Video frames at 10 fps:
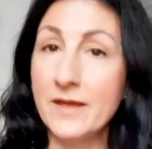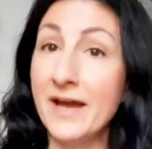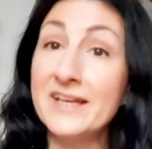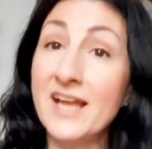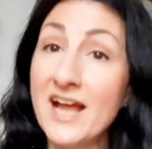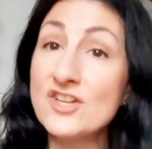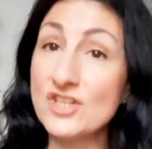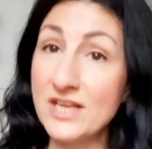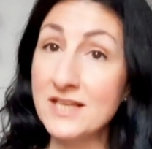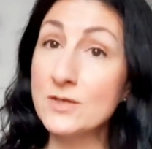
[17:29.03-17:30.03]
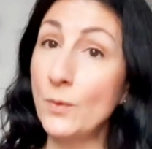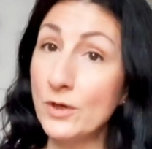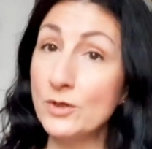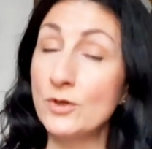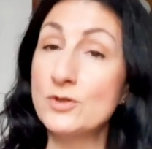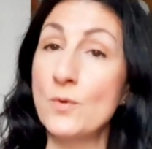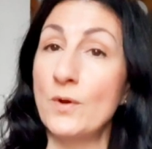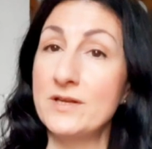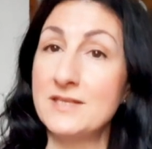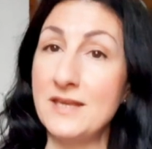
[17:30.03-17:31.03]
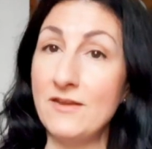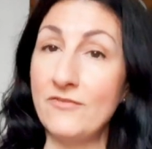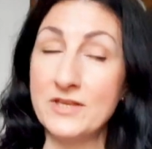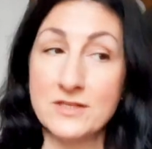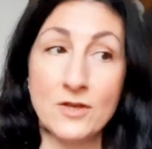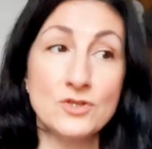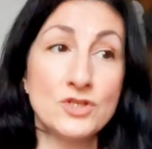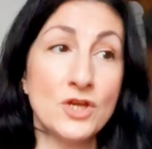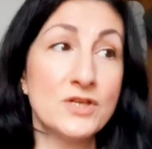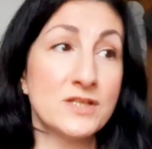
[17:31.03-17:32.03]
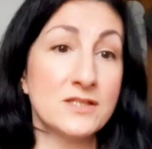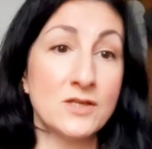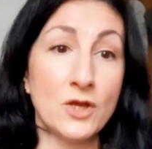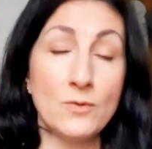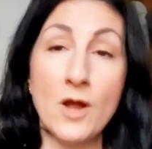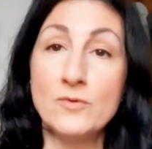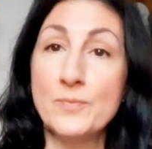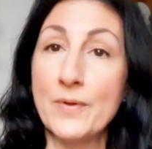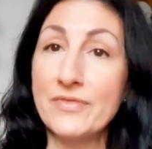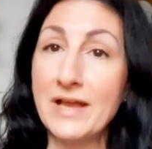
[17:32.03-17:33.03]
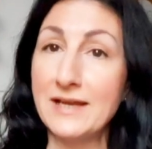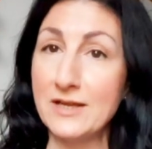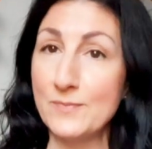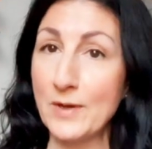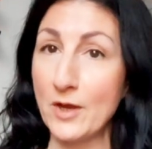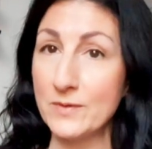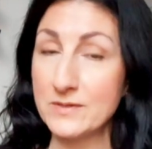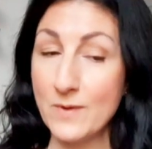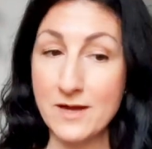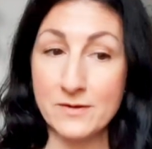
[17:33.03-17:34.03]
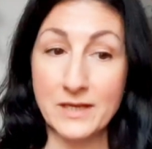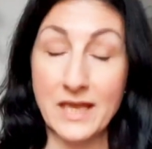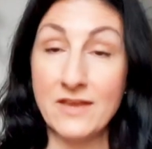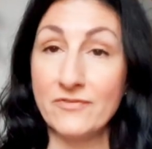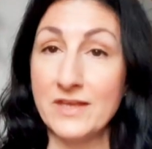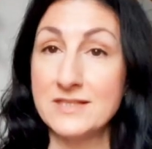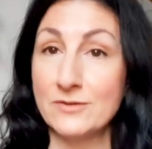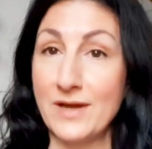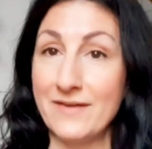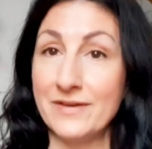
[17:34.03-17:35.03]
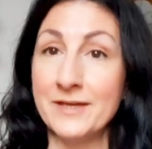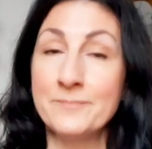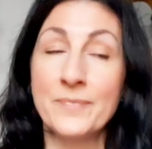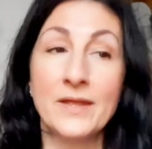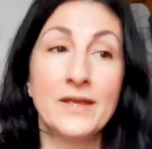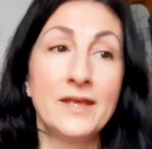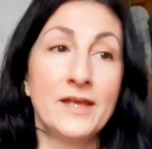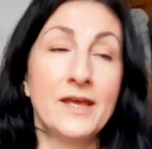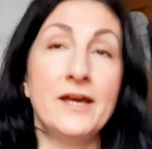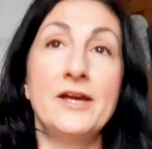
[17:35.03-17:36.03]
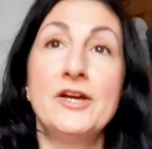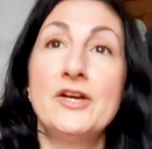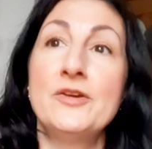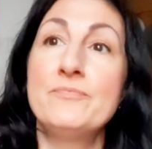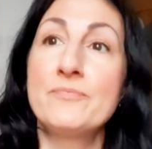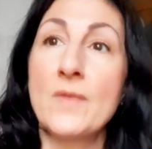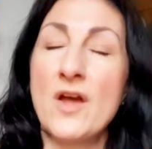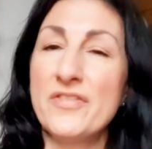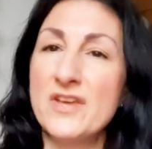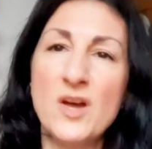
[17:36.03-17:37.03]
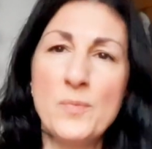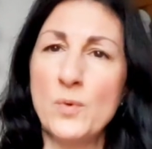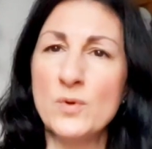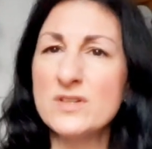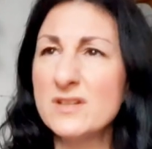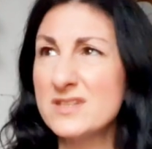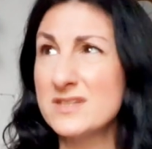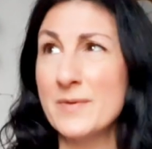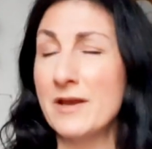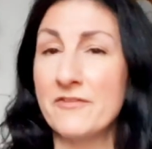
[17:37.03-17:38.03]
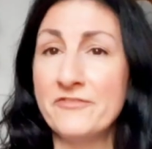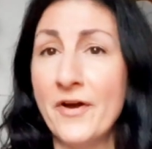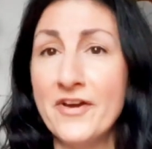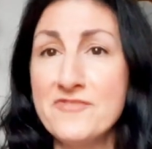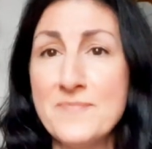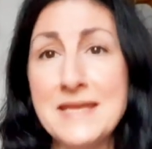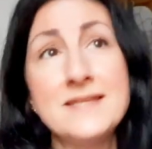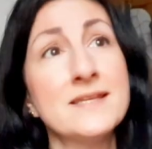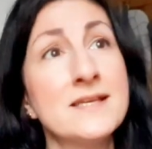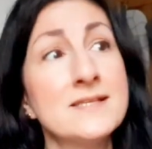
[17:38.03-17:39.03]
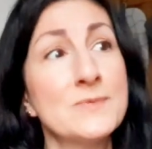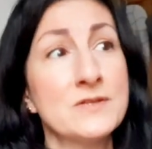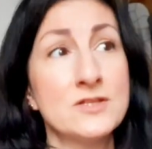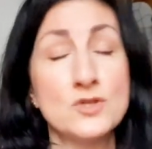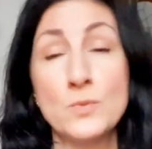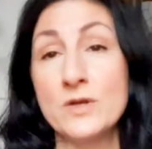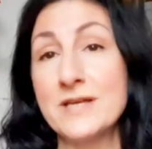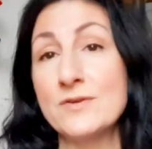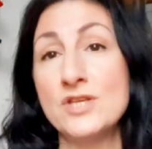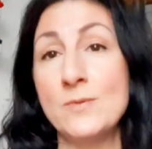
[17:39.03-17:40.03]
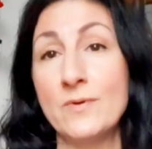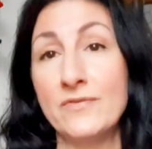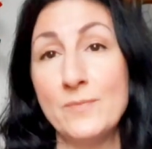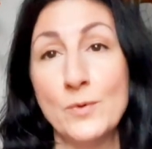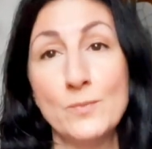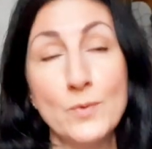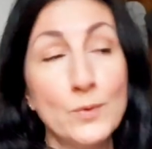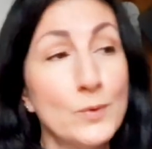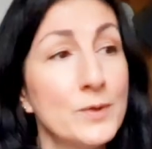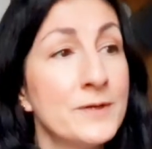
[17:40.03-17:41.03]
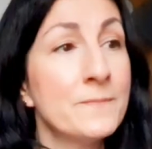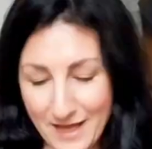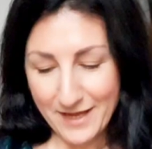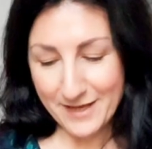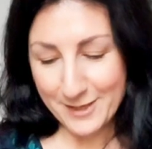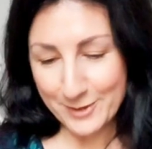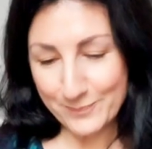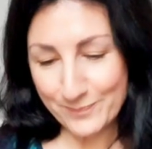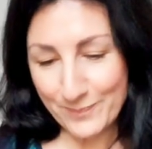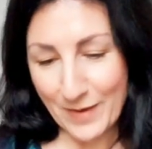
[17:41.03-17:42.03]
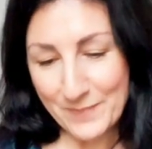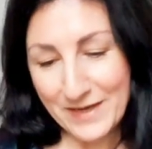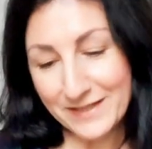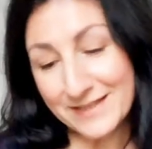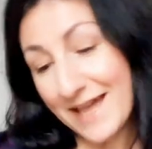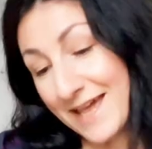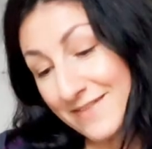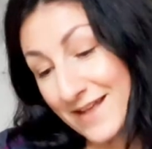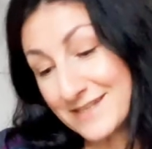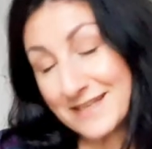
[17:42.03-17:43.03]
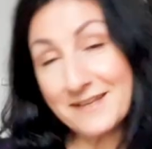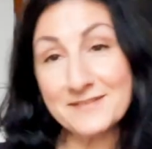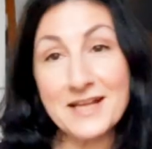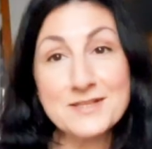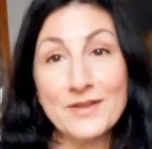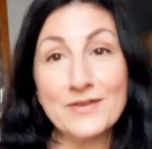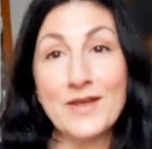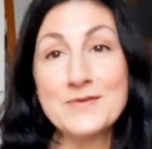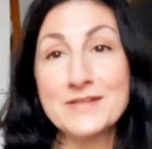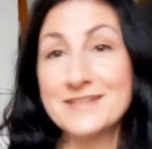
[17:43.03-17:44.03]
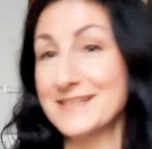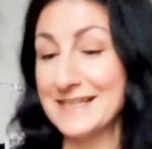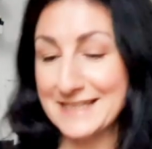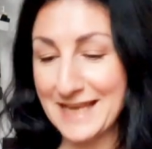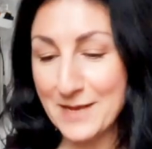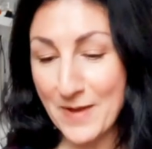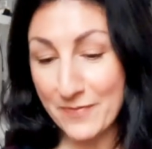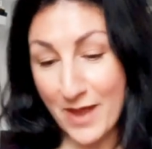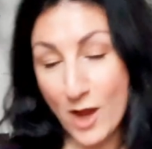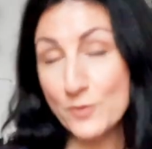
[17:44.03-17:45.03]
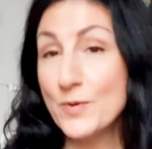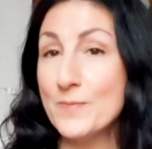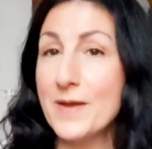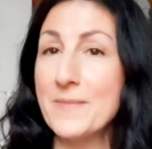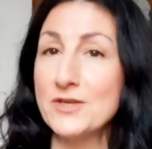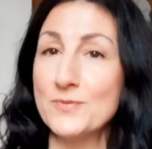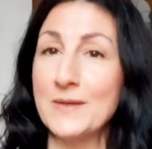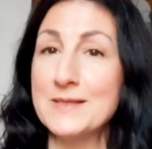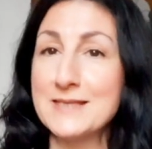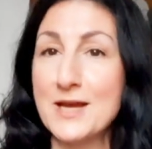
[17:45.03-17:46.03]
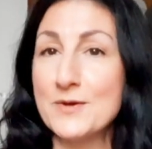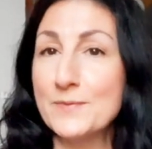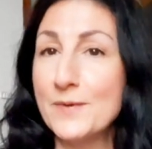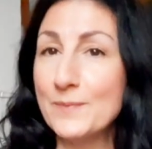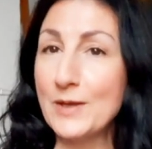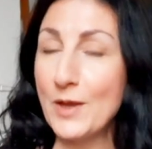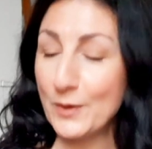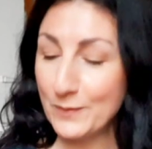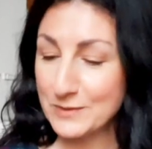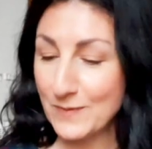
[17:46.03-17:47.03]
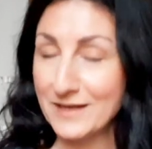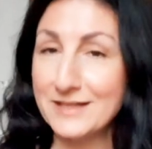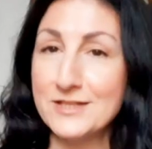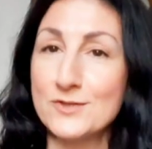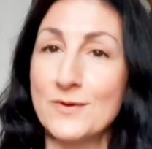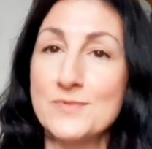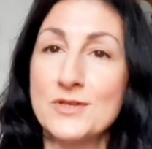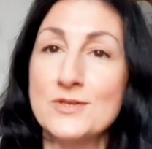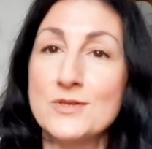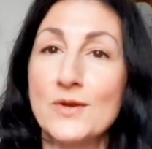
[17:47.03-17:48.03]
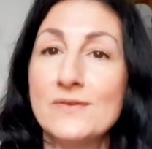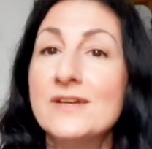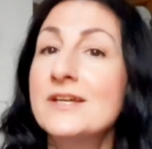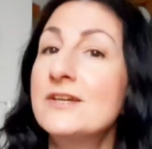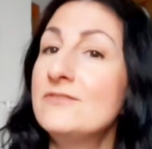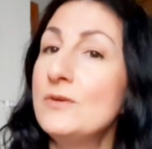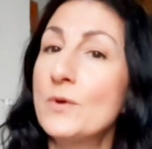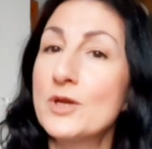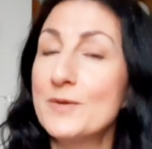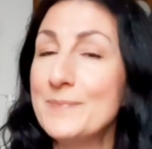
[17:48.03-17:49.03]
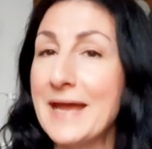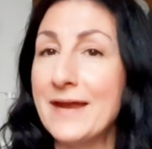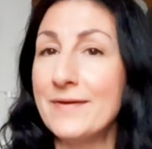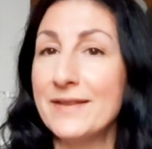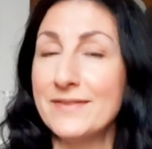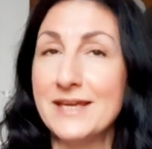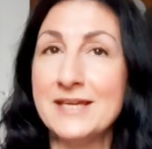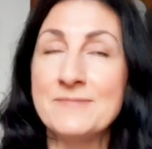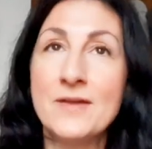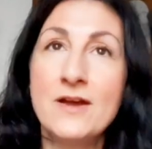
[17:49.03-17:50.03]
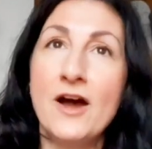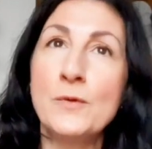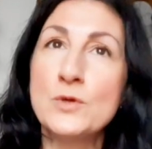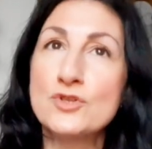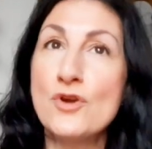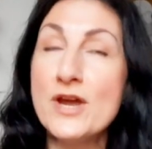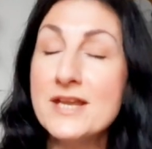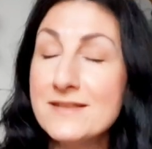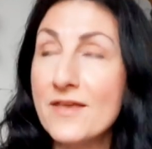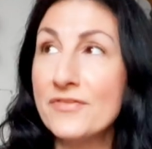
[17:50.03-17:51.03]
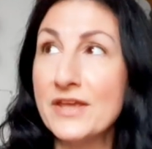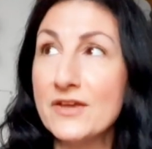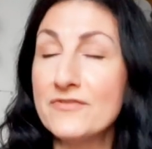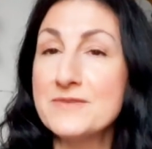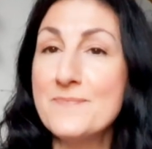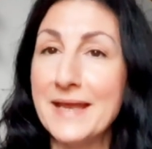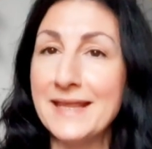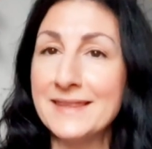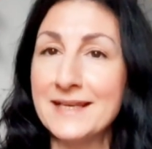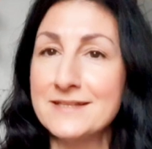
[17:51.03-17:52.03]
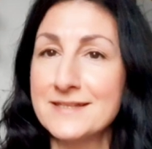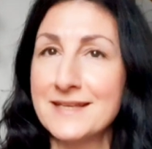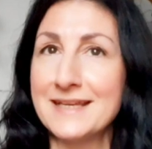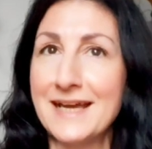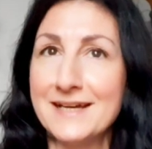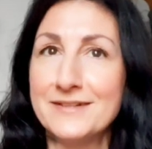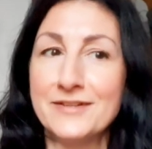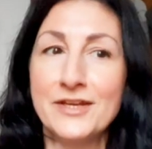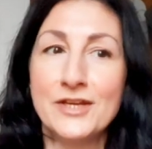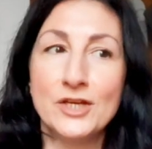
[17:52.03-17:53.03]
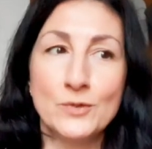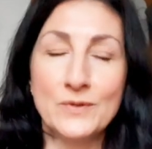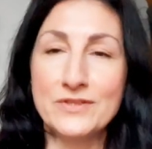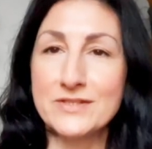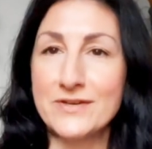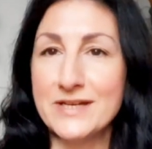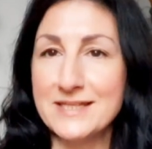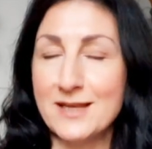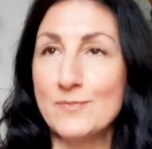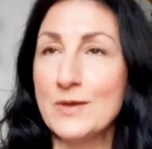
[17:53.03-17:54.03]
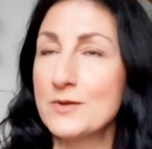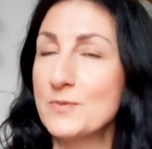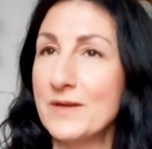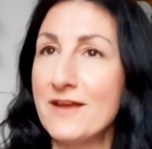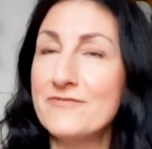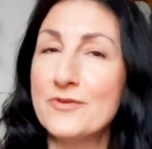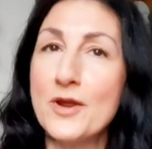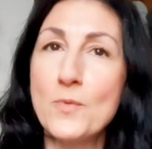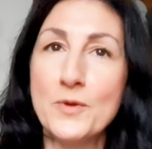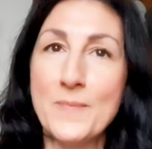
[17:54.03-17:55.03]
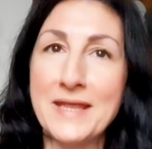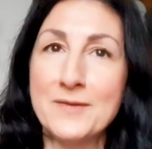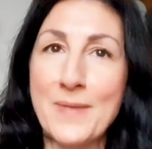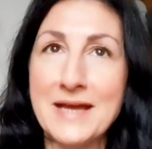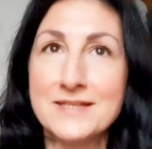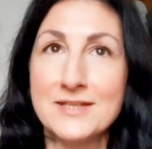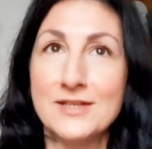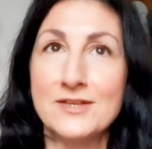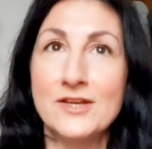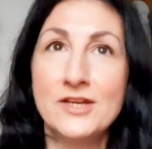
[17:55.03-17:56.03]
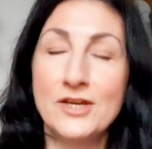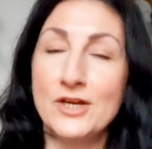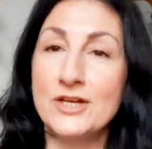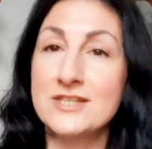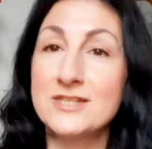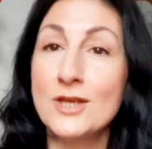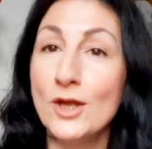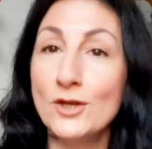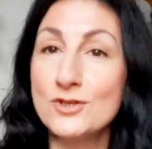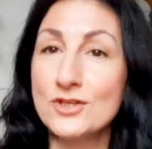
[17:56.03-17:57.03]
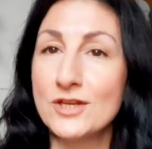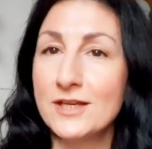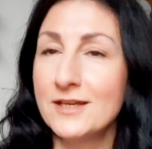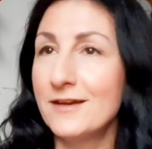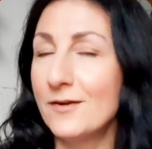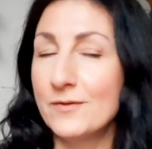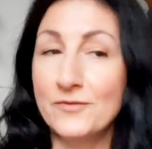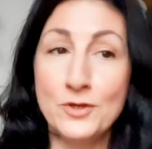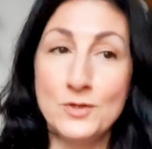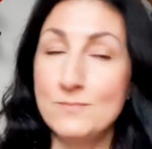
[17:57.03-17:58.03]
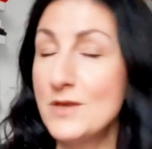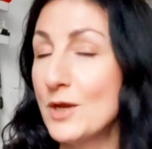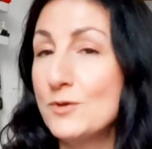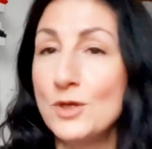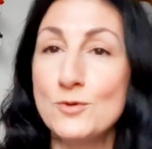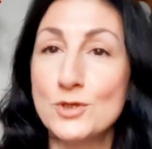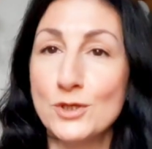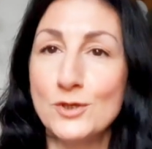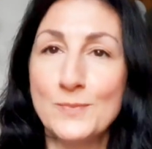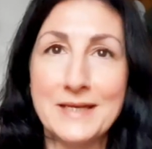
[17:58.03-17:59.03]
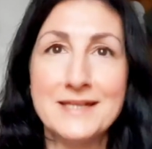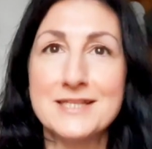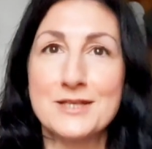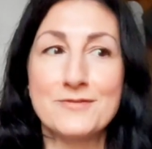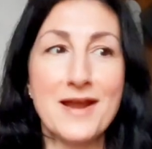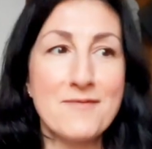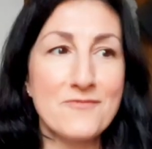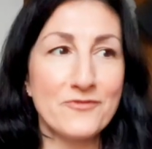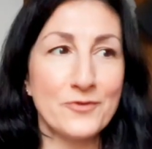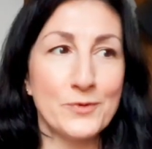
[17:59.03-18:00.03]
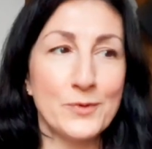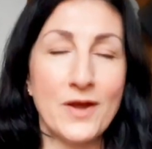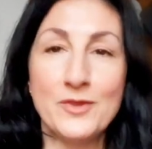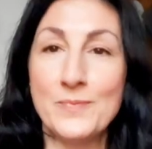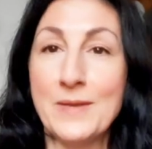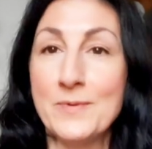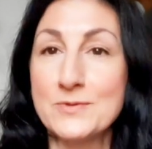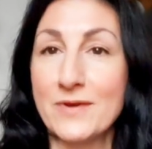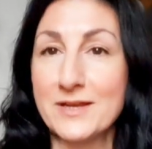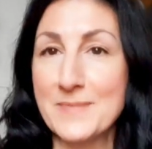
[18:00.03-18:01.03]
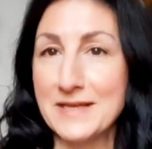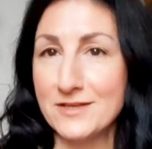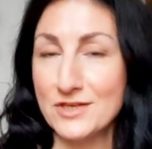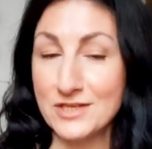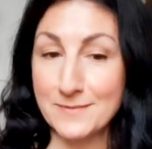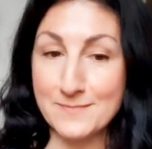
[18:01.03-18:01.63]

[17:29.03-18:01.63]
and it actually is quite good quality viscose jersey so I will put that link below as well if they still have it um, I think I bought something like five meters because it just worked out cheaper if you bought more um, but yeah that's it that's nothing else I can say about that I've put my measurements down below as well in the description so if you want to compare anything. I always try and think of as many things as I can with the sizing because whenever I want to make a pattern, I search the you know YouTube and Instagram for other people's recommendations